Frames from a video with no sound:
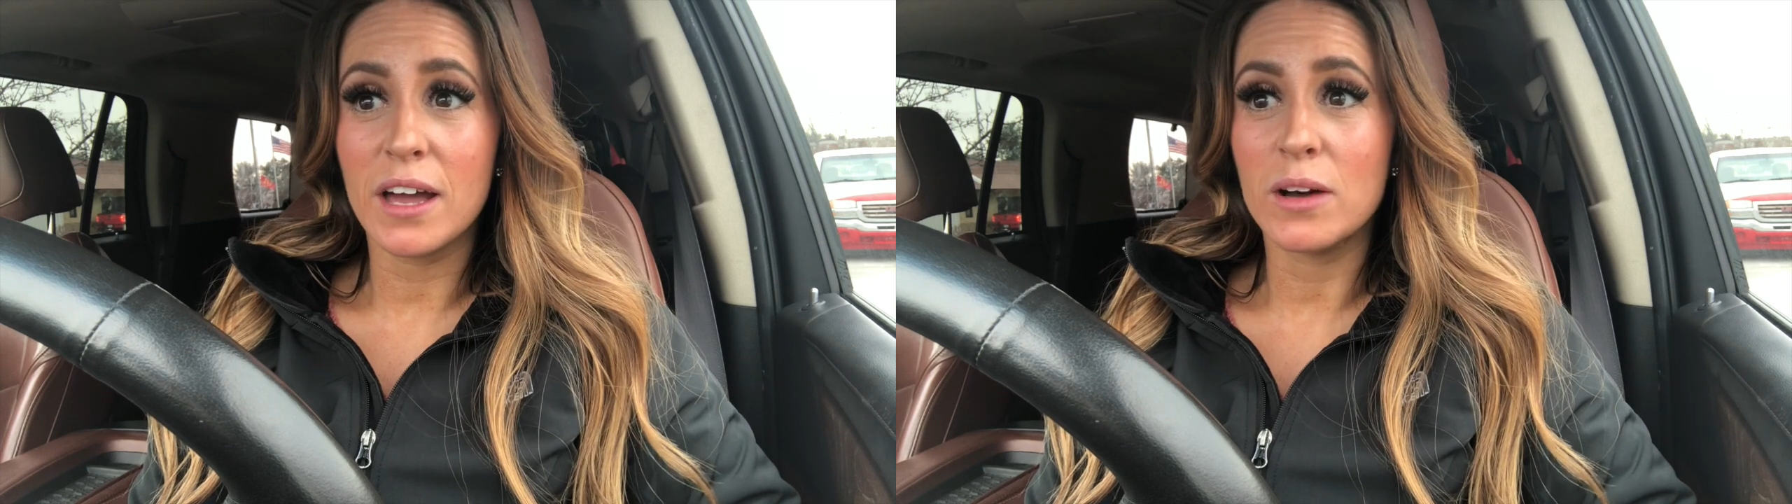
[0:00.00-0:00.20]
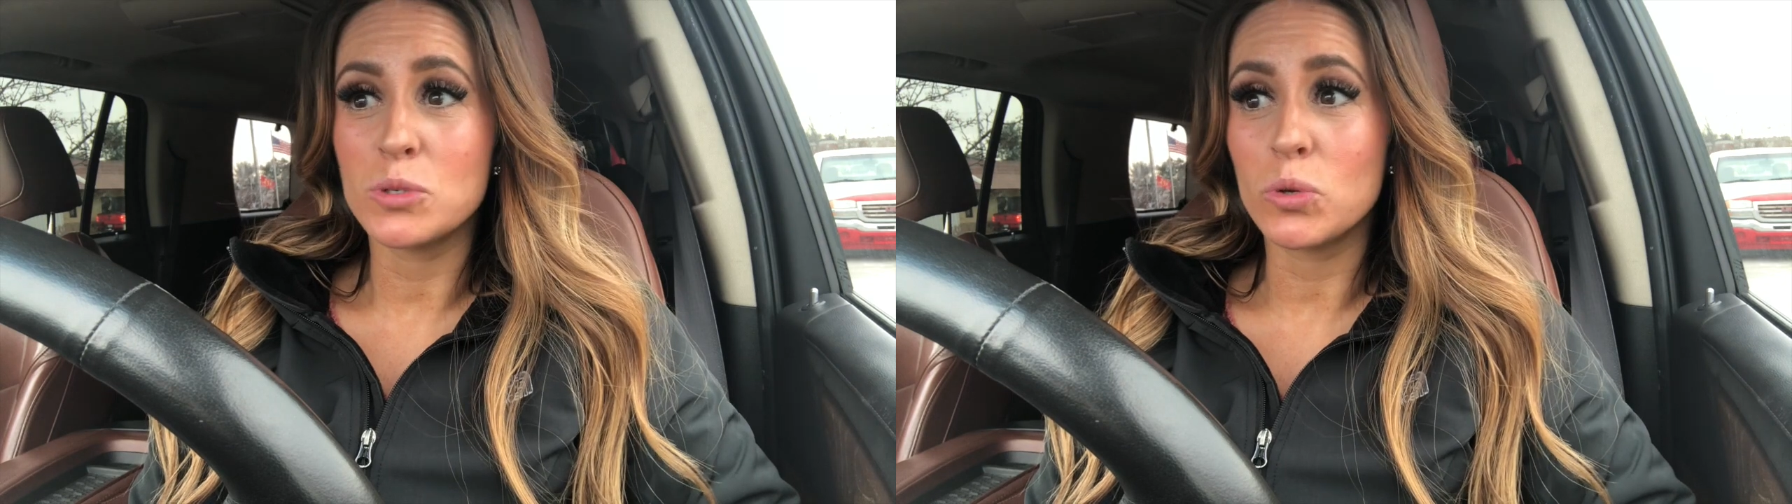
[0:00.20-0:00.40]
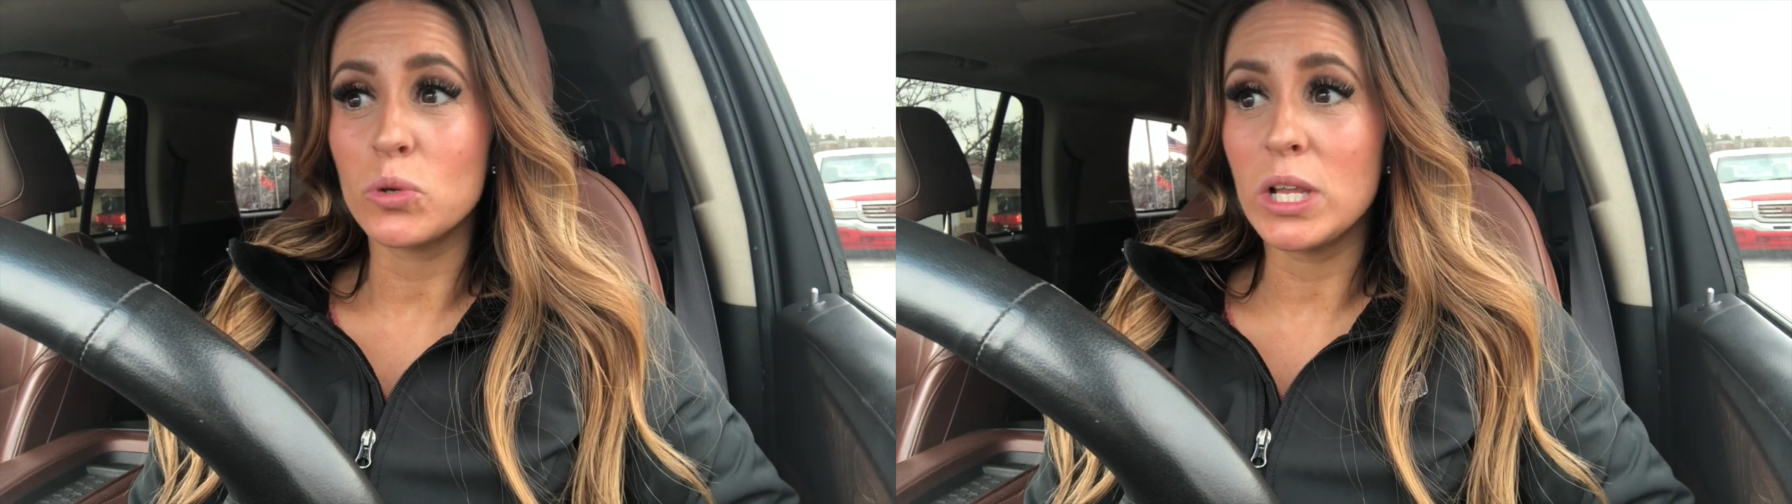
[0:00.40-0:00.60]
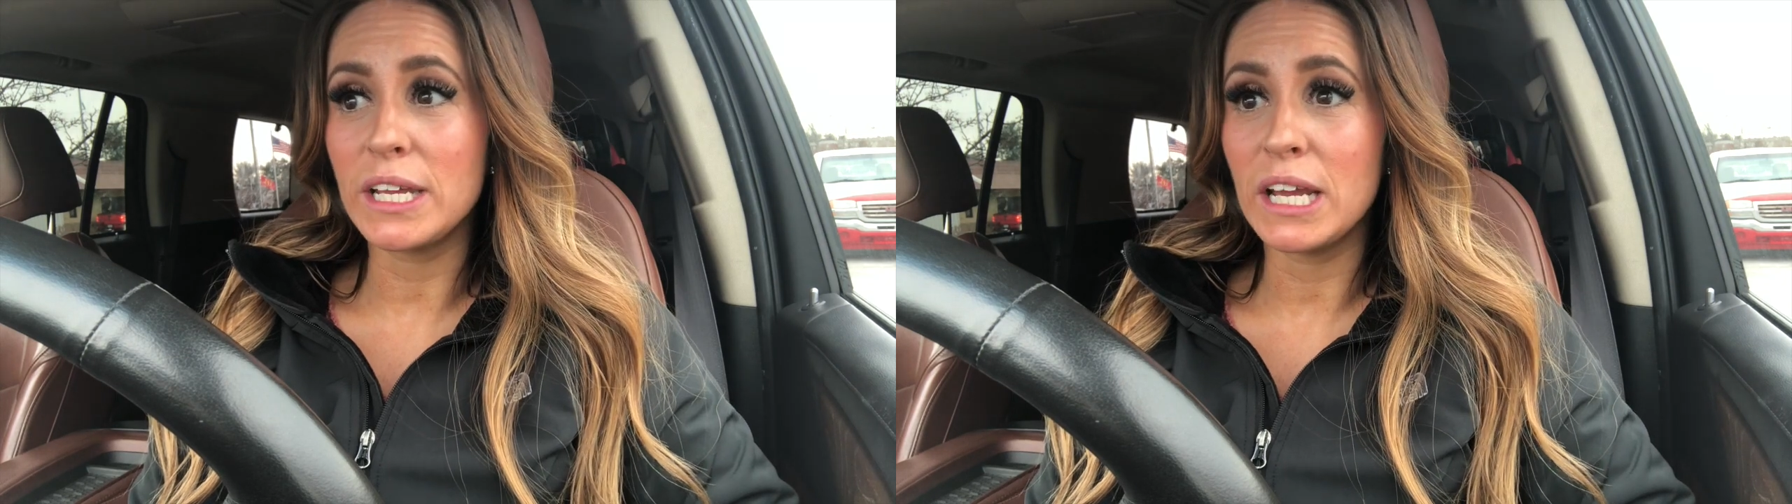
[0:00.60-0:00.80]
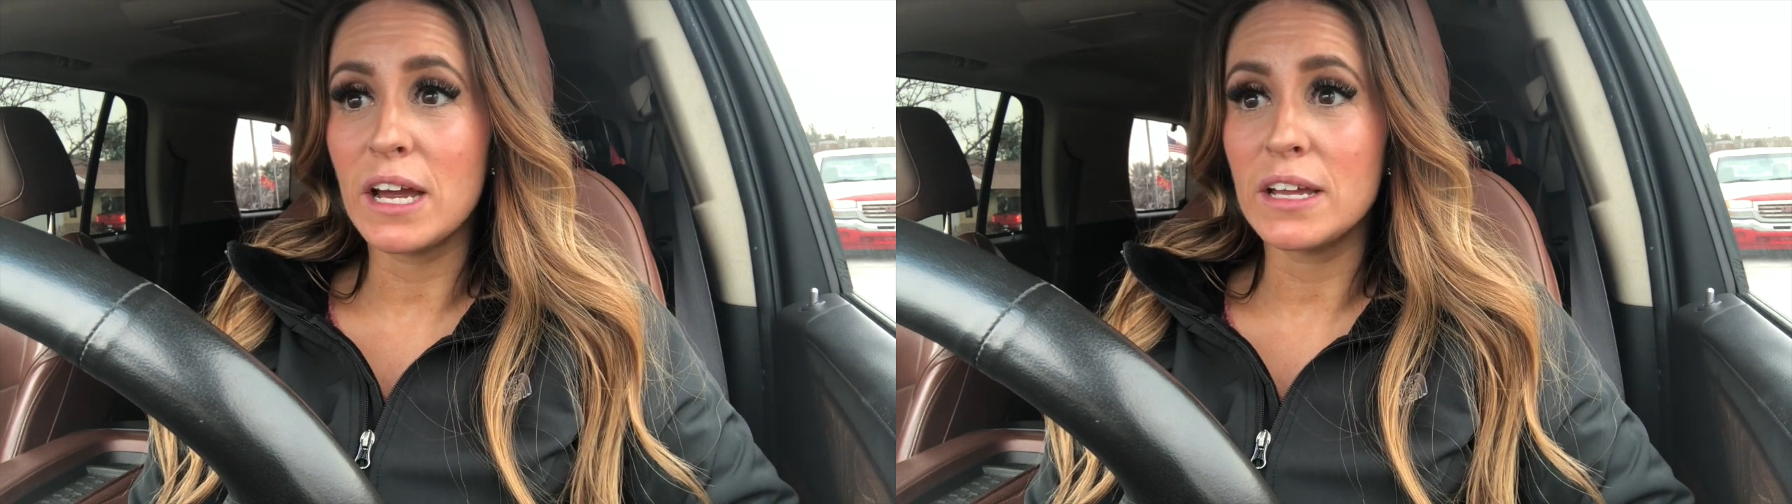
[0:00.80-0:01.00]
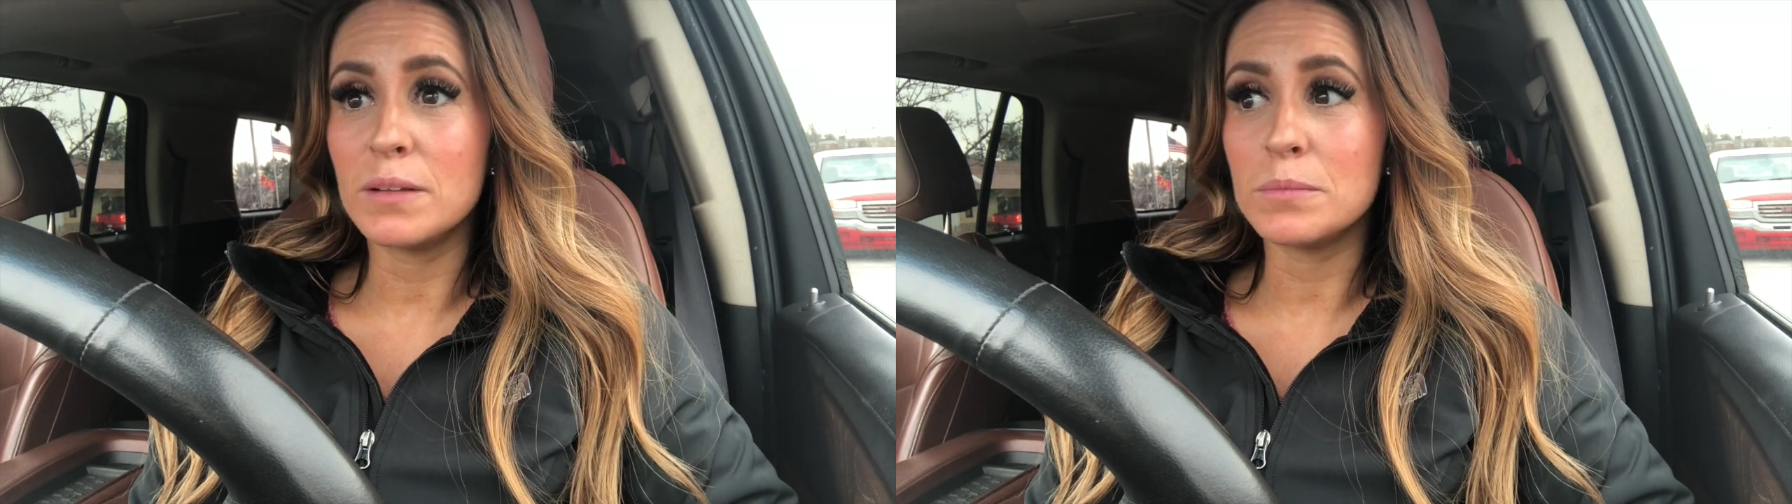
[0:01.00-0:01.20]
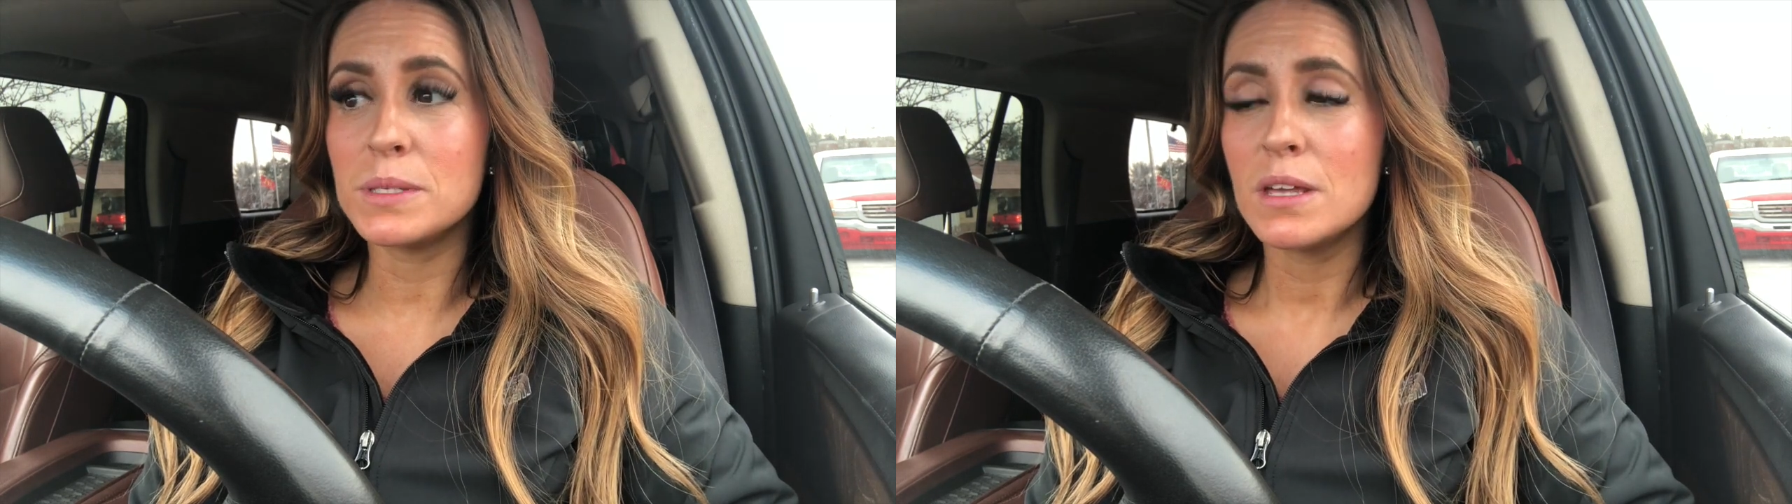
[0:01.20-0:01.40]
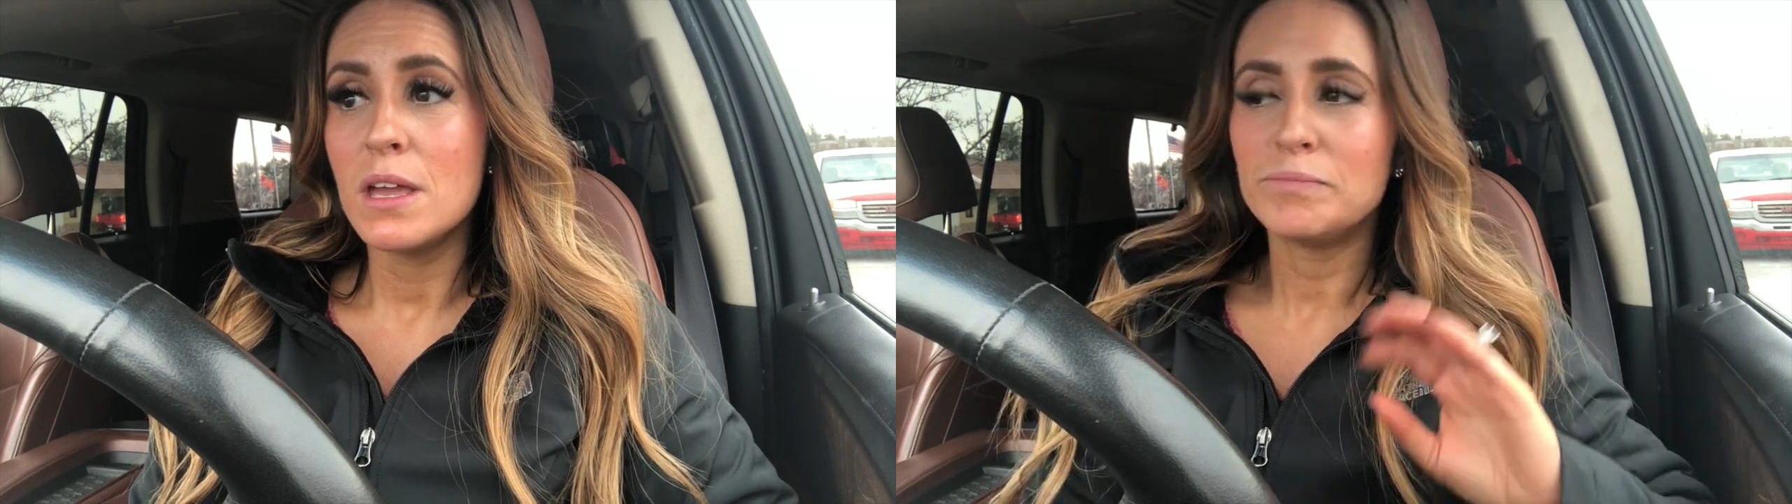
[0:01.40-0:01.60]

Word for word: household cleaning items